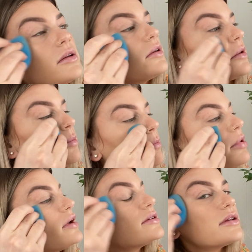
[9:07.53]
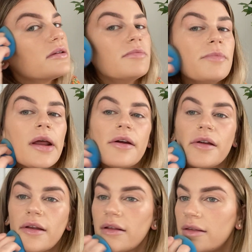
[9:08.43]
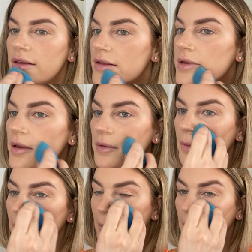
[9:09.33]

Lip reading: Just press this better into the skin.